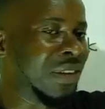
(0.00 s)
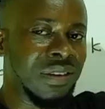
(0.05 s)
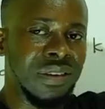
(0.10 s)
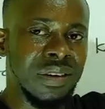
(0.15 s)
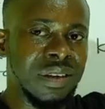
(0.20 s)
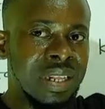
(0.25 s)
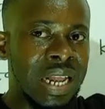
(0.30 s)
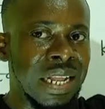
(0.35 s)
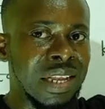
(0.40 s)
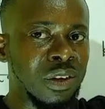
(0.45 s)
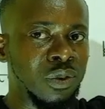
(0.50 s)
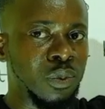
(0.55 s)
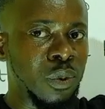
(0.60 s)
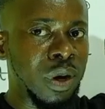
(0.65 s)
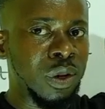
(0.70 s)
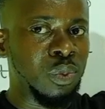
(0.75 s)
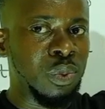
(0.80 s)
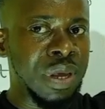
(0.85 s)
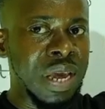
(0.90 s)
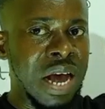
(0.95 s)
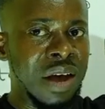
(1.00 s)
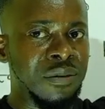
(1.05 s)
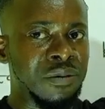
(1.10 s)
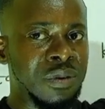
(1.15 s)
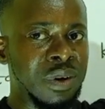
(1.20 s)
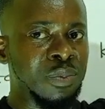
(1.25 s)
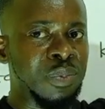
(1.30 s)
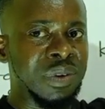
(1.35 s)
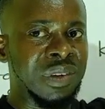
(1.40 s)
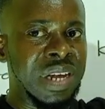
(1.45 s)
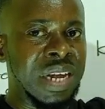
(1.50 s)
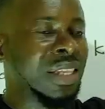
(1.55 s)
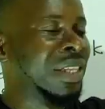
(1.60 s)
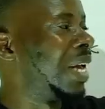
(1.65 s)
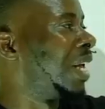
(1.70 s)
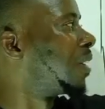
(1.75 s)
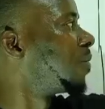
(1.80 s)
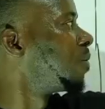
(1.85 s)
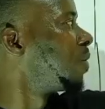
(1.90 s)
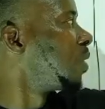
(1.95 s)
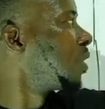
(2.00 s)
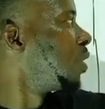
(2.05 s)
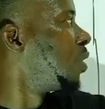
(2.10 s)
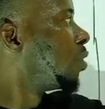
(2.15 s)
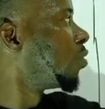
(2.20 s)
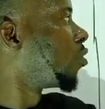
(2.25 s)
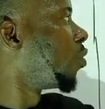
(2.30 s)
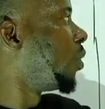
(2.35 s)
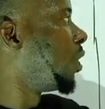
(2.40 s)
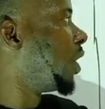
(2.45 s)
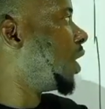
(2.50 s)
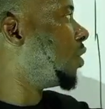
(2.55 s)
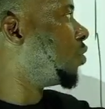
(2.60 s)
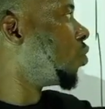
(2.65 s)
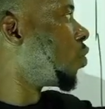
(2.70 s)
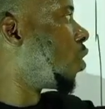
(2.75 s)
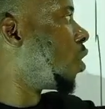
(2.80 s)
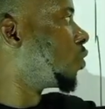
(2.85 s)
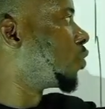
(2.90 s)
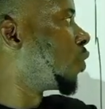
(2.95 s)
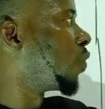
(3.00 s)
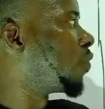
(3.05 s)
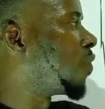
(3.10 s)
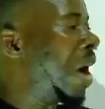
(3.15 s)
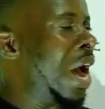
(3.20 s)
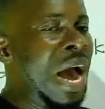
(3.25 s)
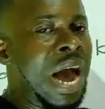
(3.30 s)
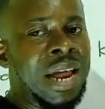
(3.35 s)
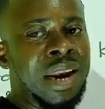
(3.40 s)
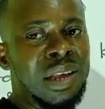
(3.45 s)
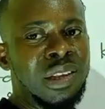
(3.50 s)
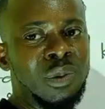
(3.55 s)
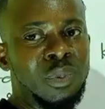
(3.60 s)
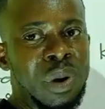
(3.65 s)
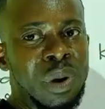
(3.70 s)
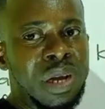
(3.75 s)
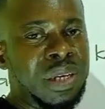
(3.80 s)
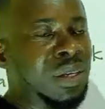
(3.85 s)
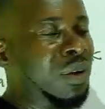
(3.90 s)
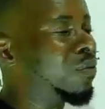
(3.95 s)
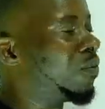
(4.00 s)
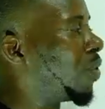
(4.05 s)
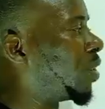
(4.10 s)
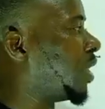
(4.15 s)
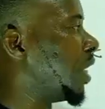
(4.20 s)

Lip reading: is. That is what we have represented. So we need to also find an expression